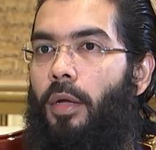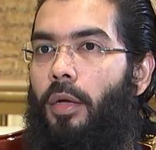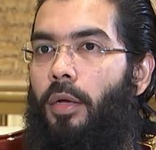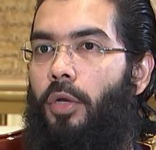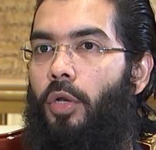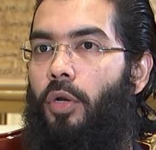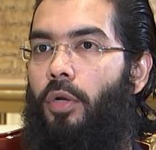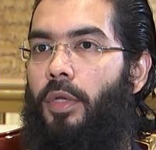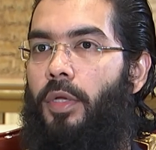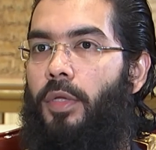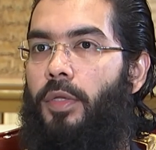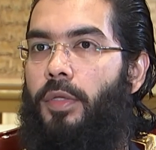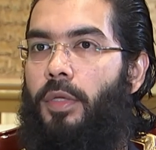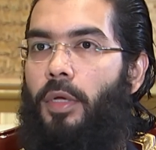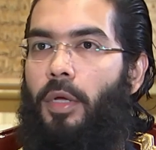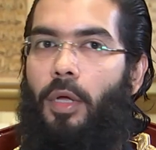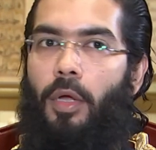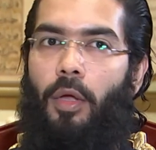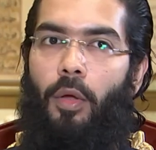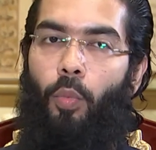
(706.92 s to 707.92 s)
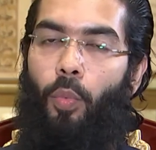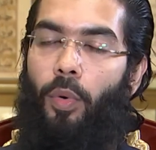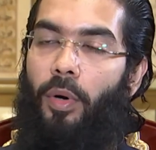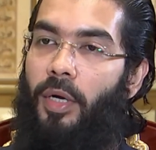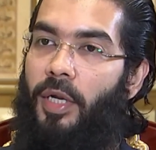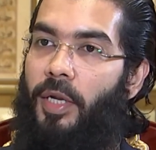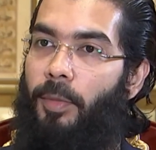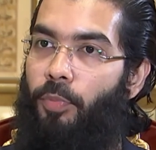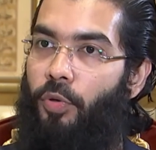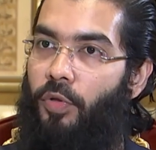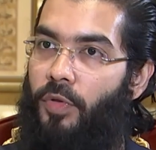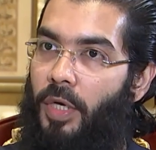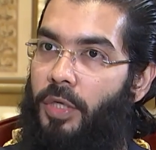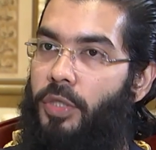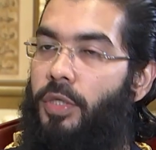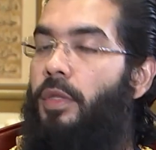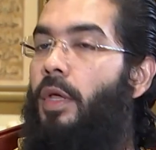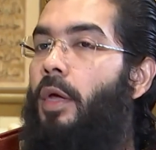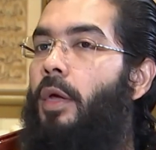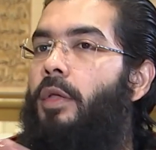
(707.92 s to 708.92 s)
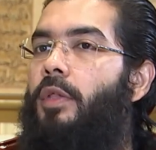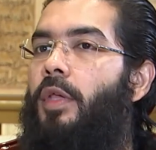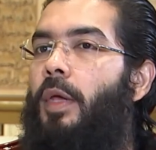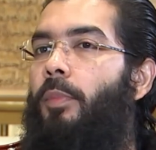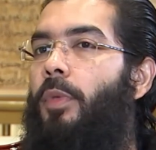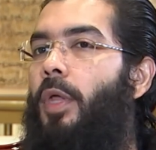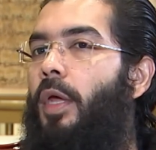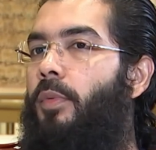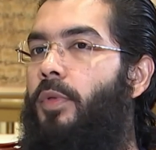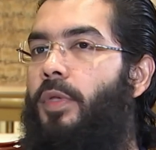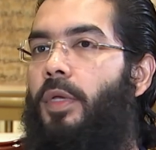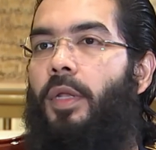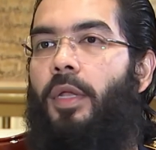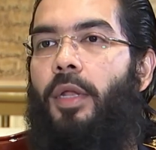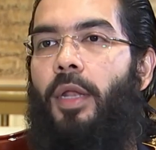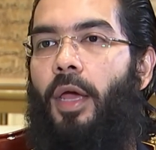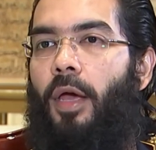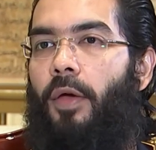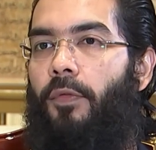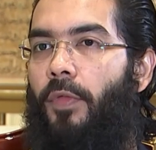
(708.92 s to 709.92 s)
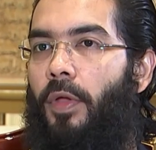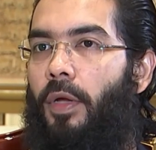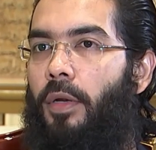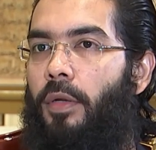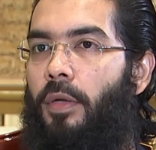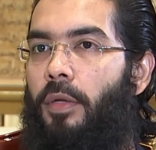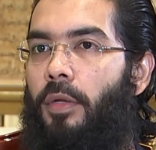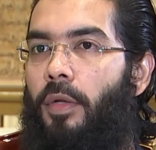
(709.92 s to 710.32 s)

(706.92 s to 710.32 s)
this worldly possessions, sometimes he didn't have that.